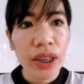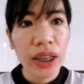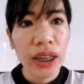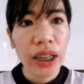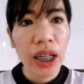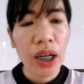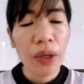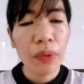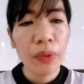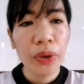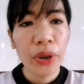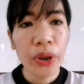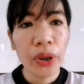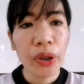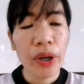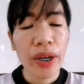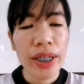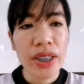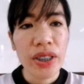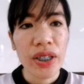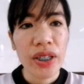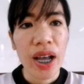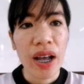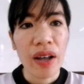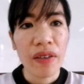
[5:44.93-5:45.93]
Now you're
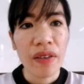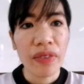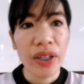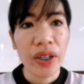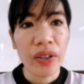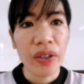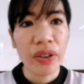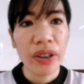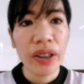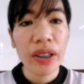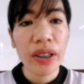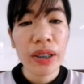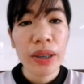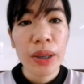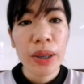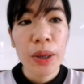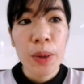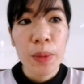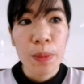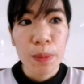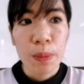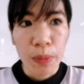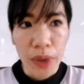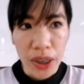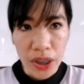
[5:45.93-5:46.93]
going to have now the
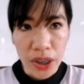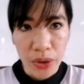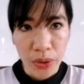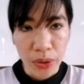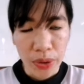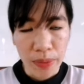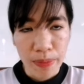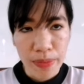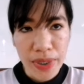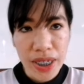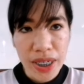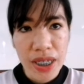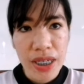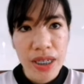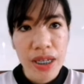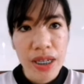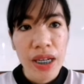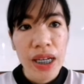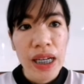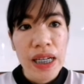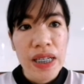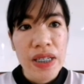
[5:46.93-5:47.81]
mushrooms.